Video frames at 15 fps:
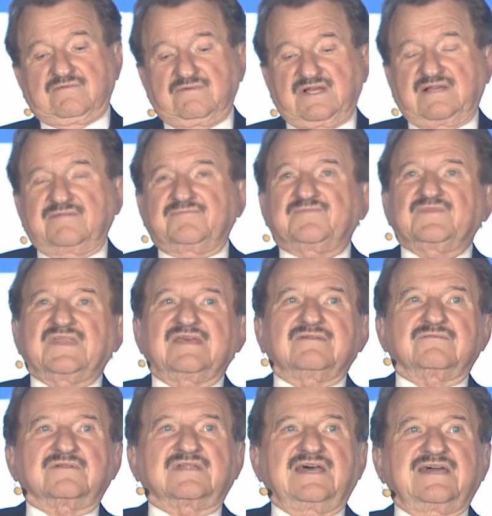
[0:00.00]
well,
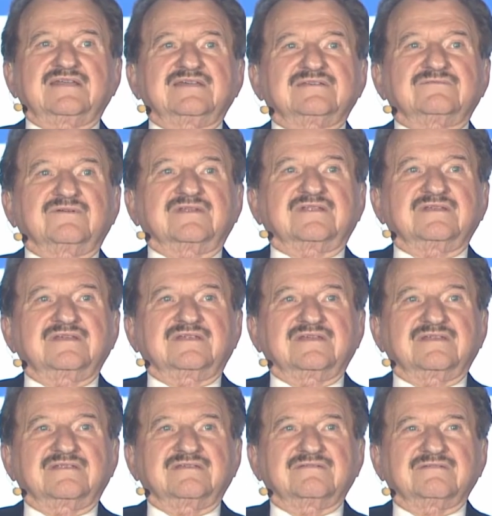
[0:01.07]
what doctors were
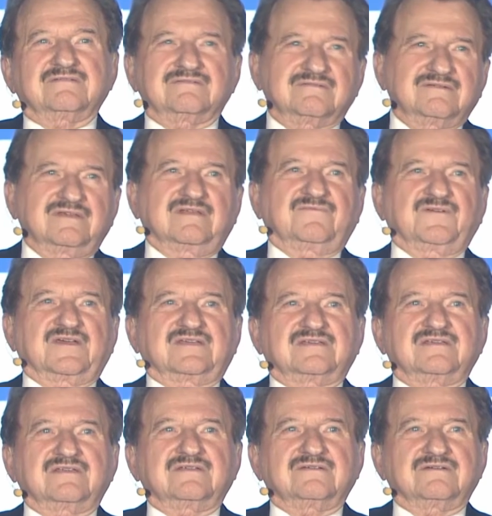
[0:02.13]
treating,
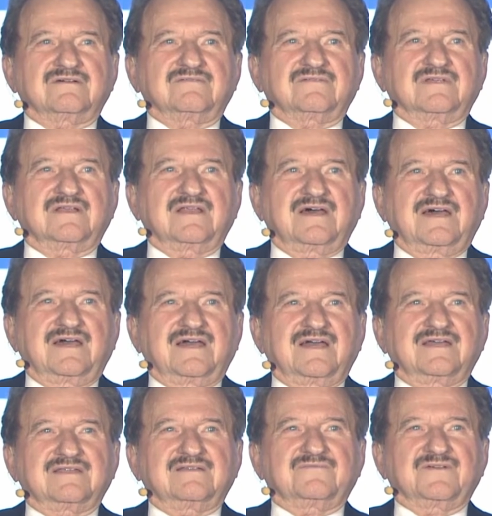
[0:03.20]
infection of the
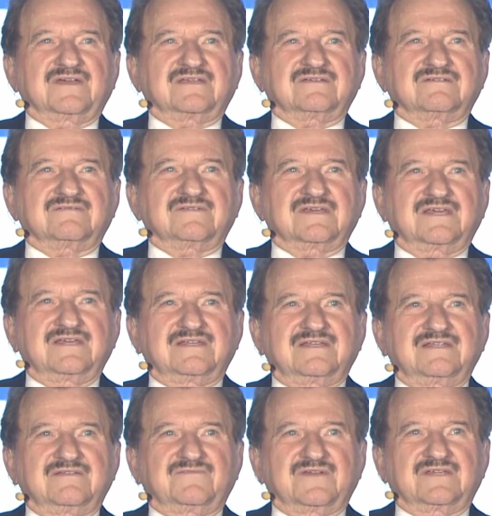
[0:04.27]
lung, infection of the
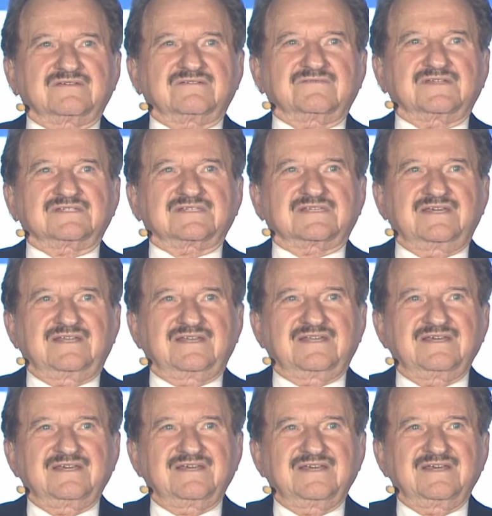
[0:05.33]
kidney, infection of the skin,
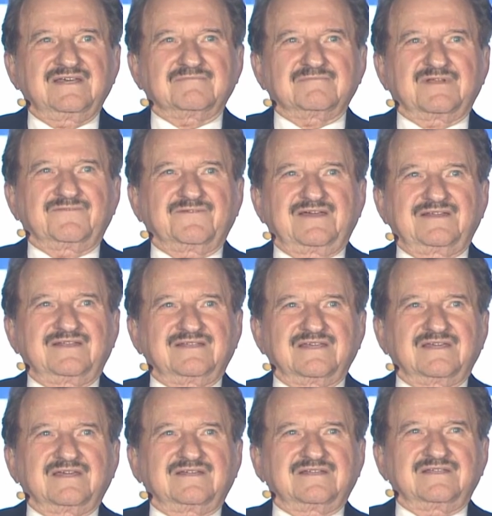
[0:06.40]
but finally
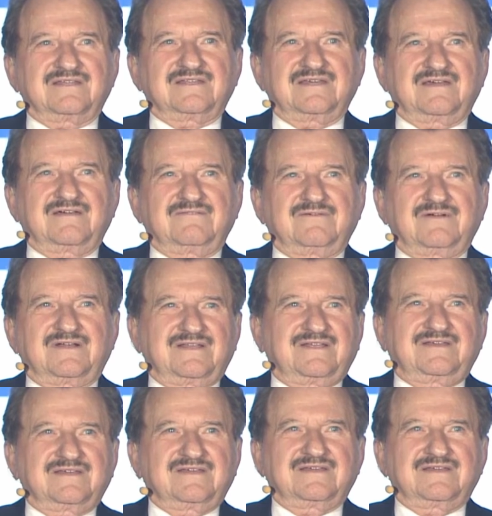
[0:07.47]
they got the idea, well,